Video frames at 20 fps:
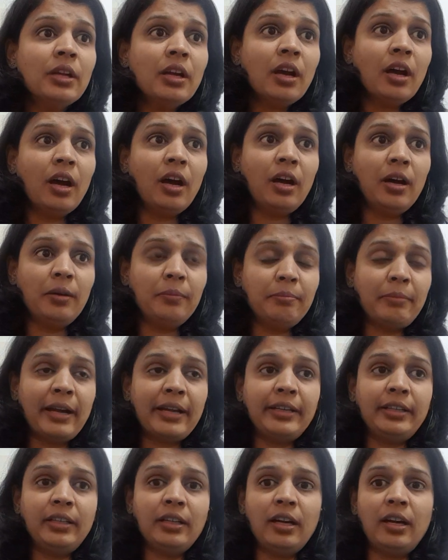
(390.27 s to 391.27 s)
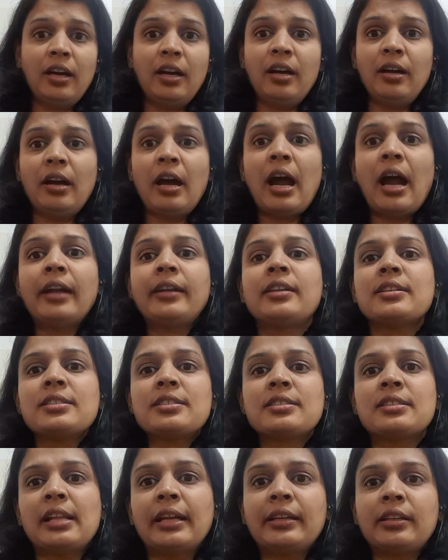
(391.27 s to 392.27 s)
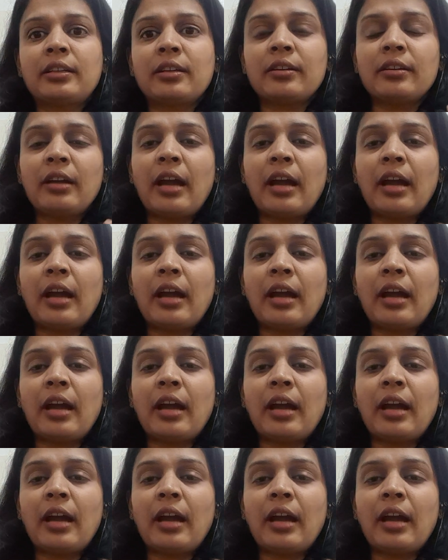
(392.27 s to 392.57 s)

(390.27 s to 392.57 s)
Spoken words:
my heart is like,